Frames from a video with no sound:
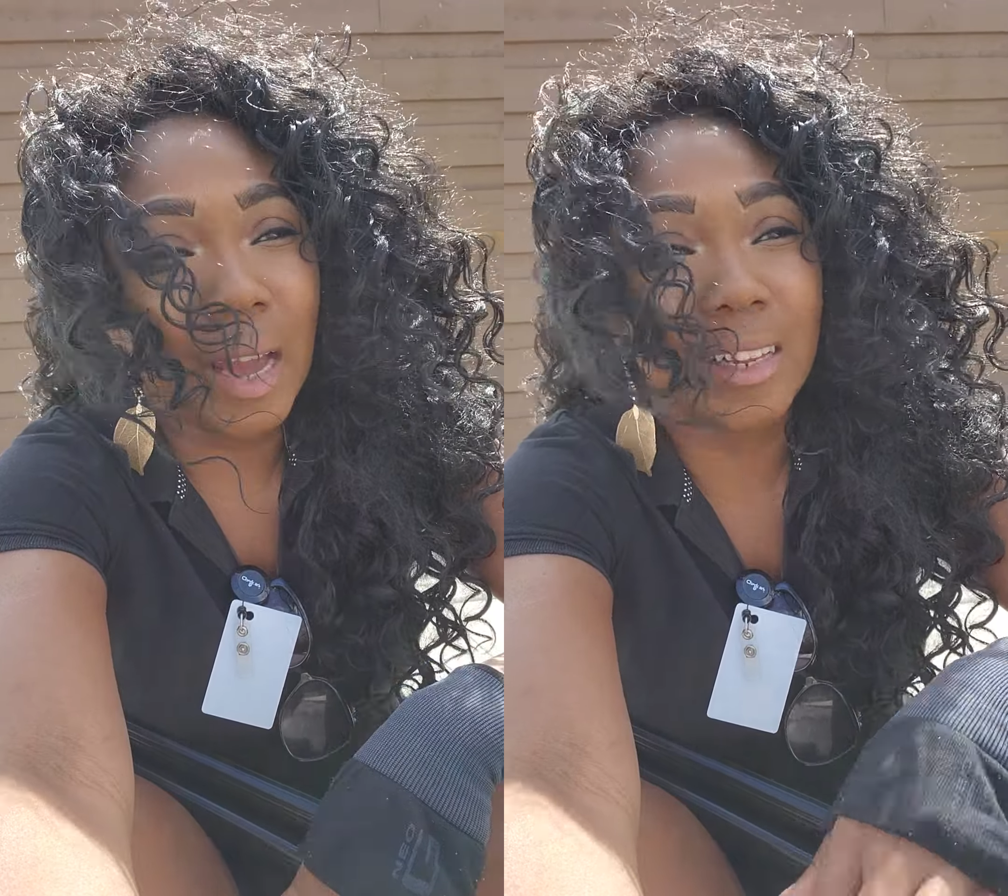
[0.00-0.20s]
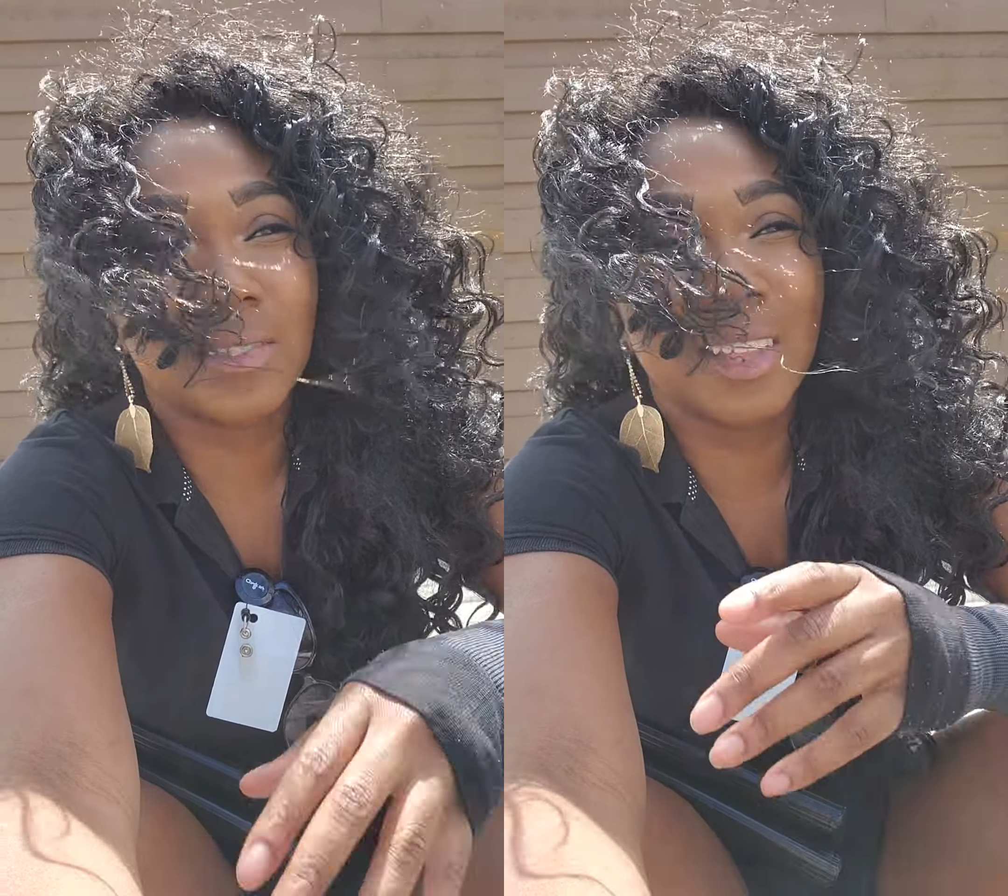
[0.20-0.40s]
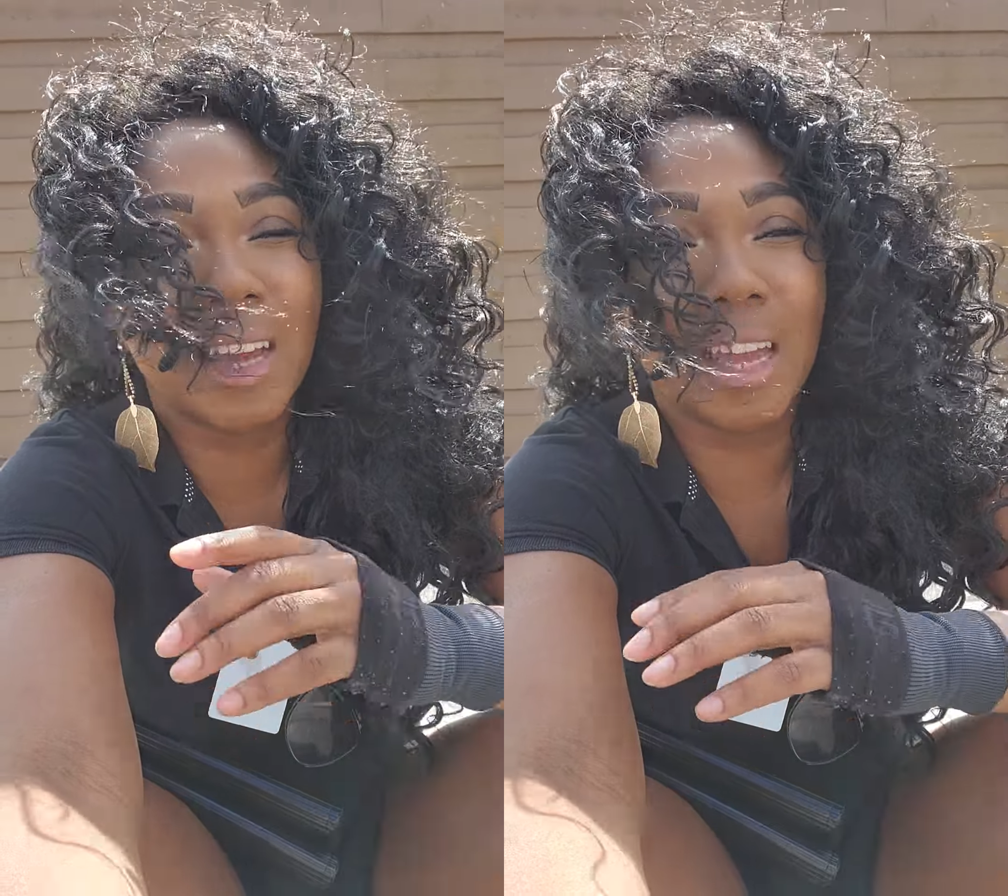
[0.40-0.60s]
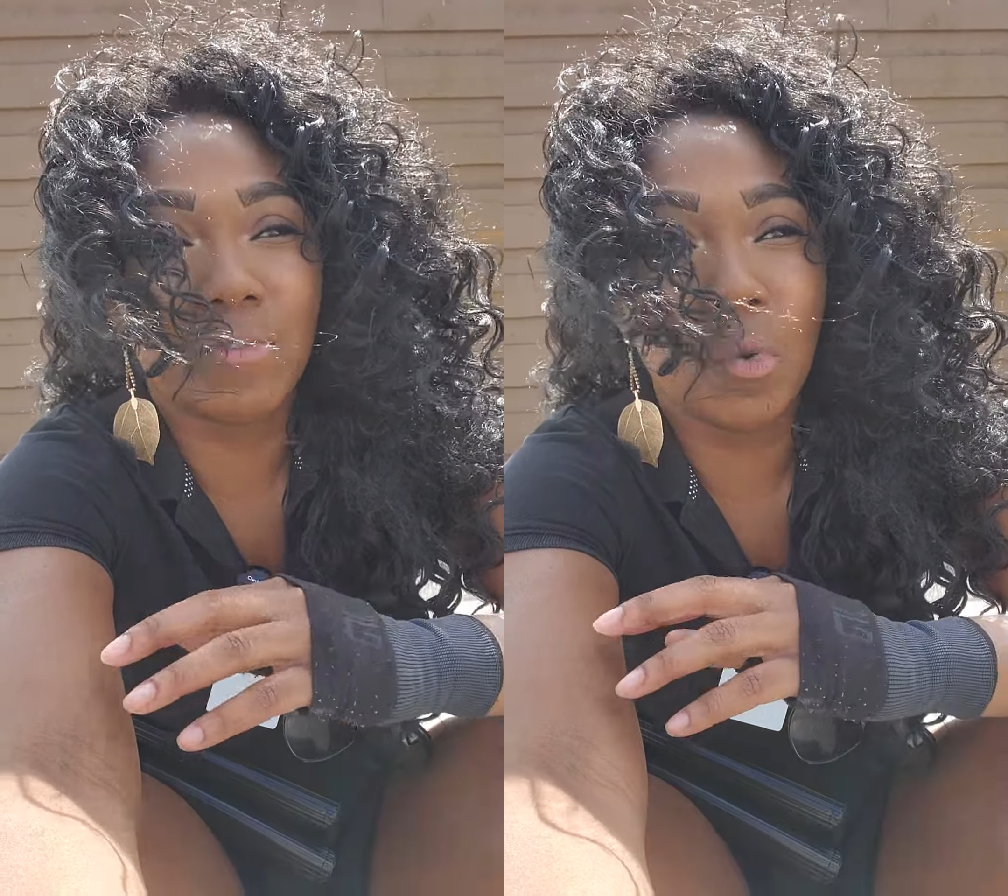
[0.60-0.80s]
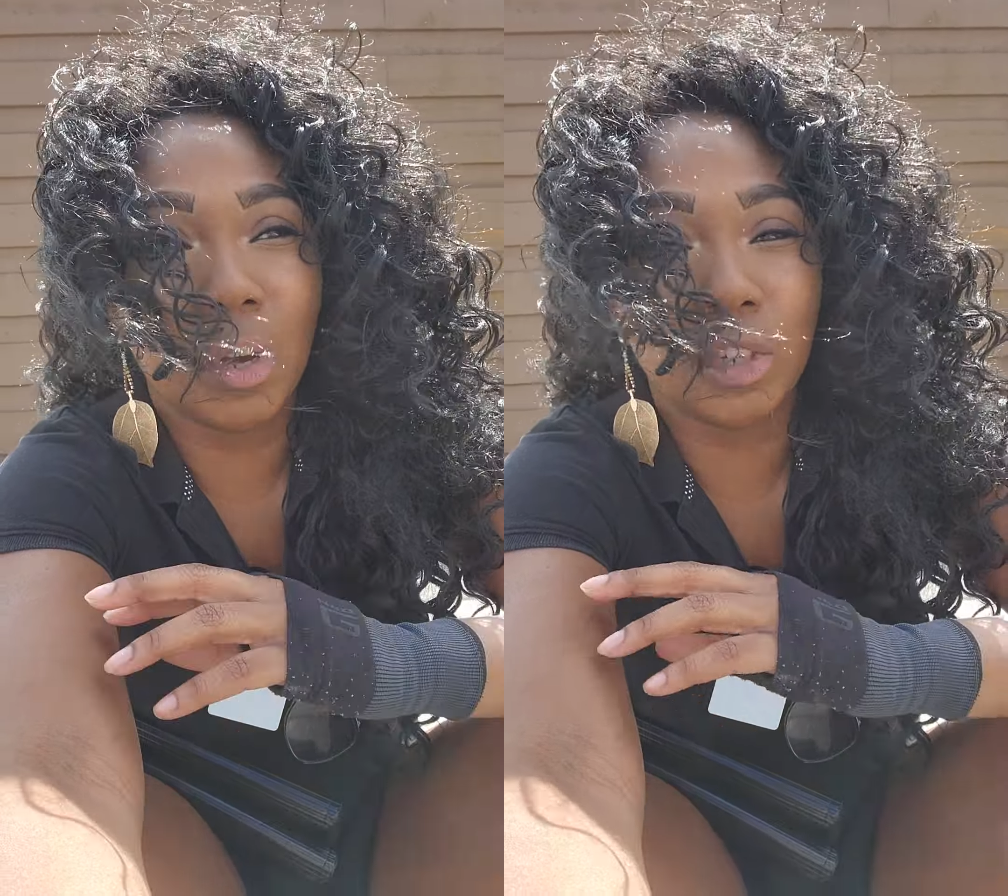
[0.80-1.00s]
I just feel like I
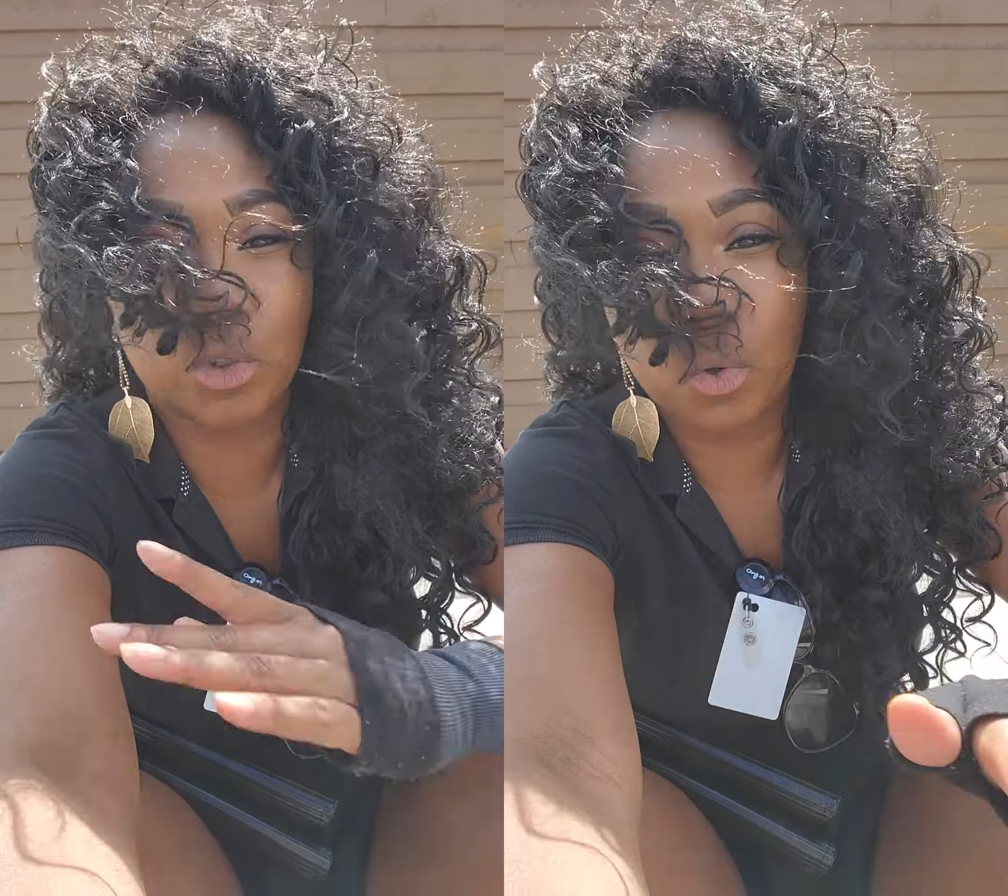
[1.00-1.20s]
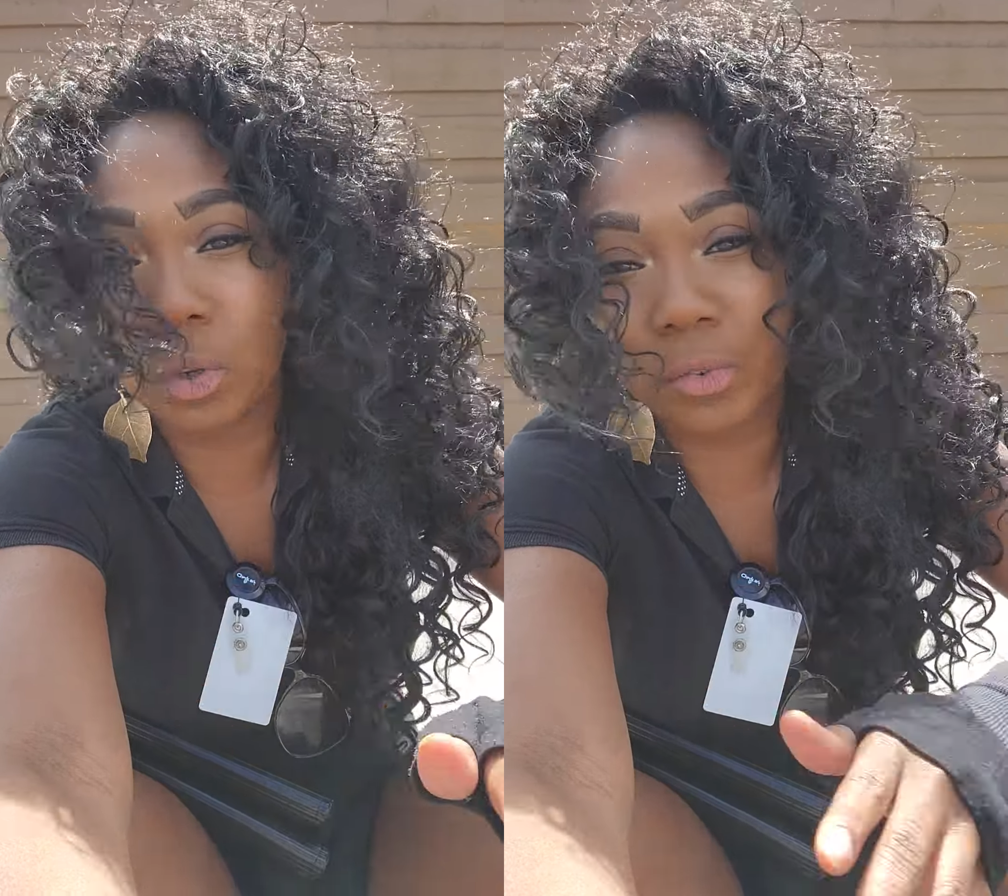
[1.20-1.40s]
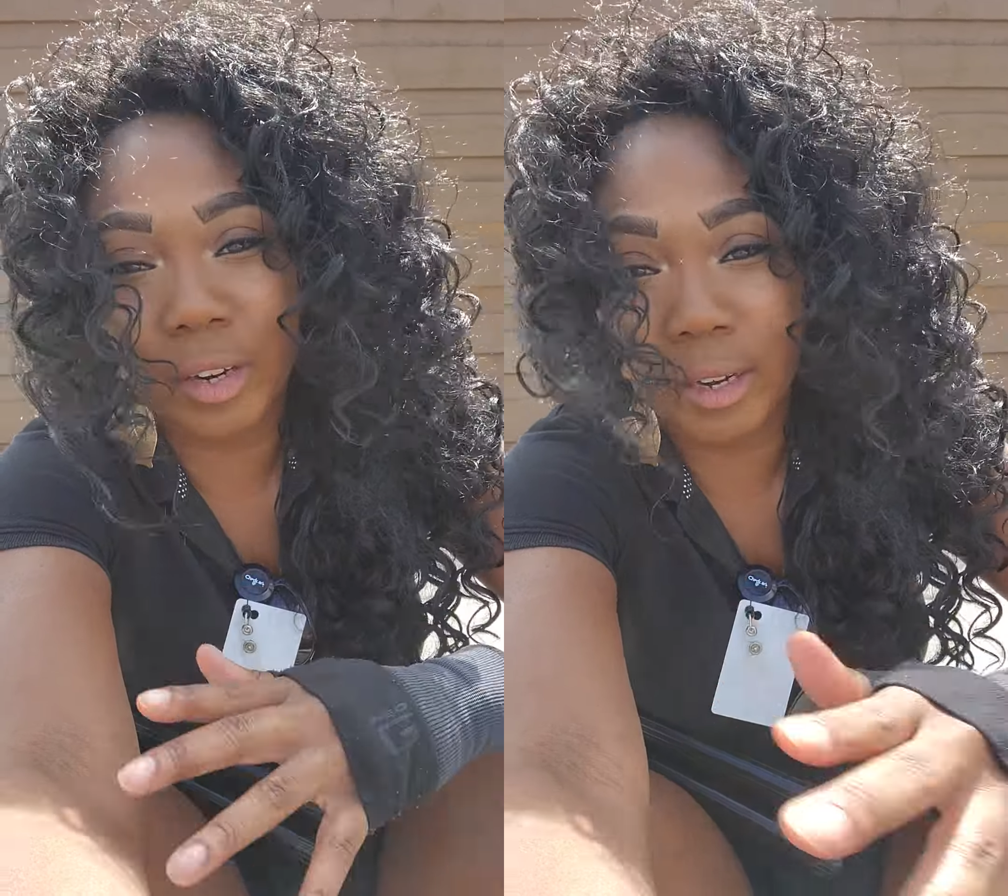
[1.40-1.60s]
have no control over